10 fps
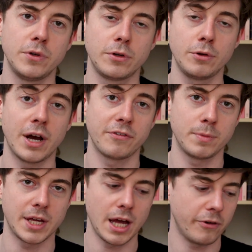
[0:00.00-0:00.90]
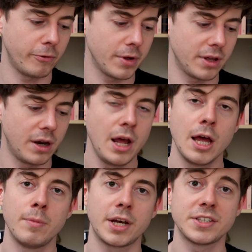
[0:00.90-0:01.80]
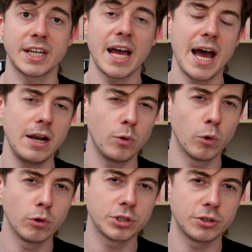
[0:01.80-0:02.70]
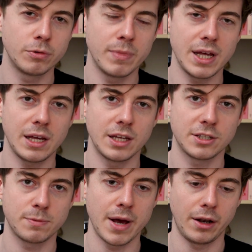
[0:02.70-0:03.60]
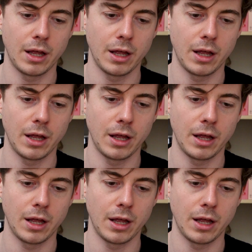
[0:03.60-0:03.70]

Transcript: you do have to be careful with it because it can also make it smell